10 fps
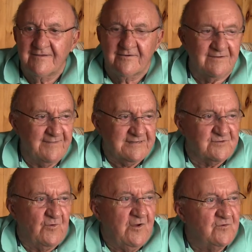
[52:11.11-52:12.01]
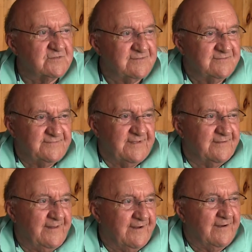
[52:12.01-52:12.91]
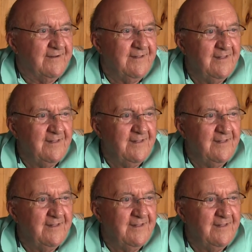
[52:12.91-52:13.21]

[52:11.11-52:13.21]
Or that's the way it was done there.